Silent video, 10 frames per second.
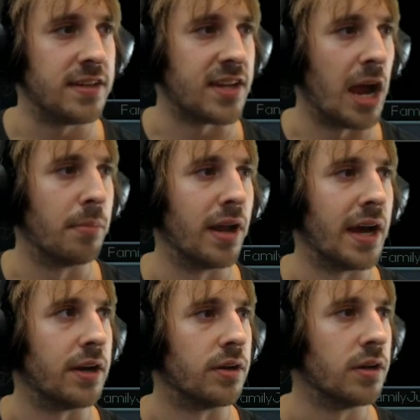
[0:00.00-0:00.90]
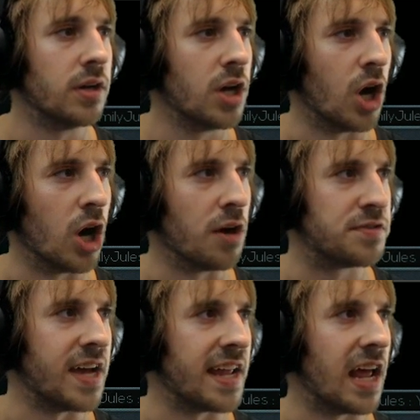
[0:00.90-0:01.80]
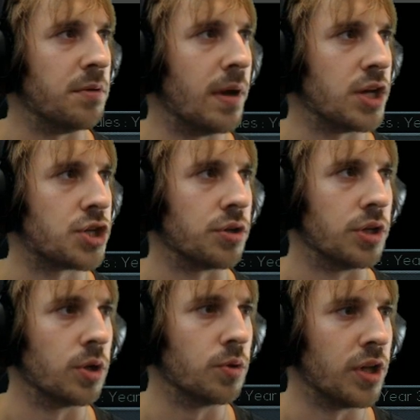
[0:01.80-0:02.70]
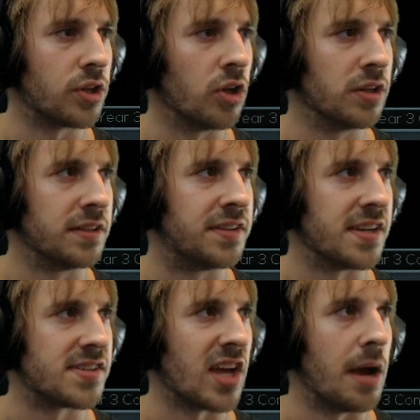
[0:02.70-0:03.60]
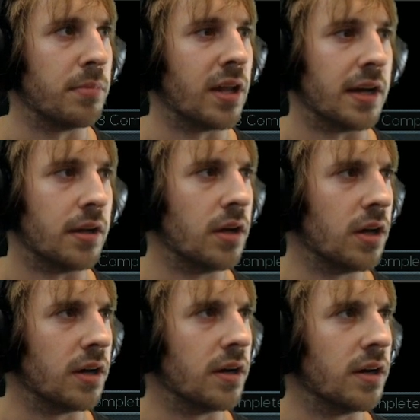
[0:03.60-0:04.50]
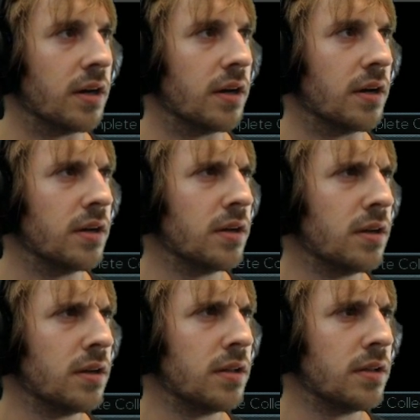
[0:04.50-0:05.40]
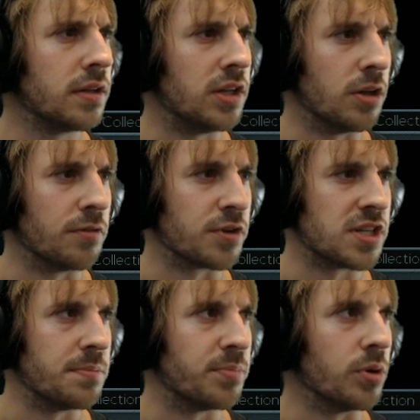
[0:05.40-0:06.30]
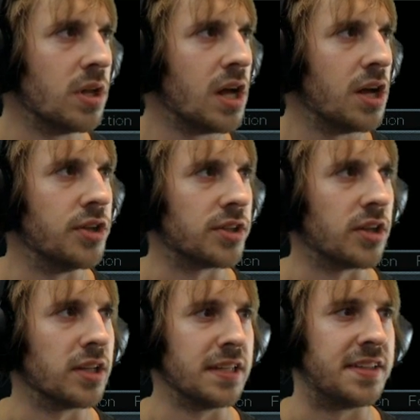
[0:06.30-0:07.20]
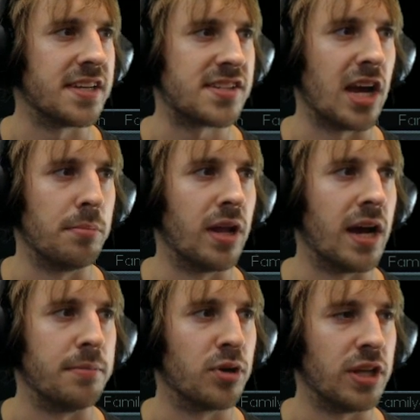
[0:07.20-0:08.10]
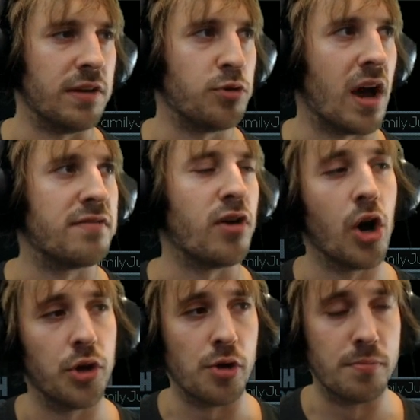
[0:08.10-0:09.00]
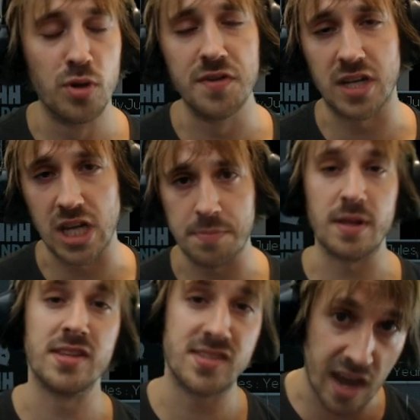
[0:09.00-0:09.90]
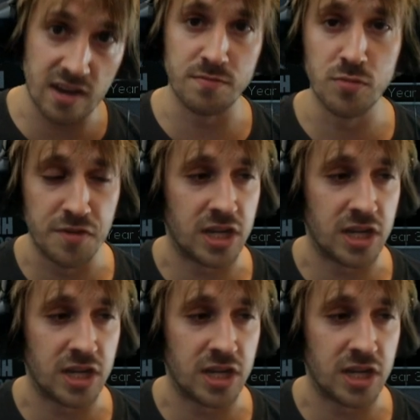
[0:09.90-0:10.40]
timeline of that animation, you know, not only this timeline here, for example, not only this timeline, but if you have other movie clip inside of movie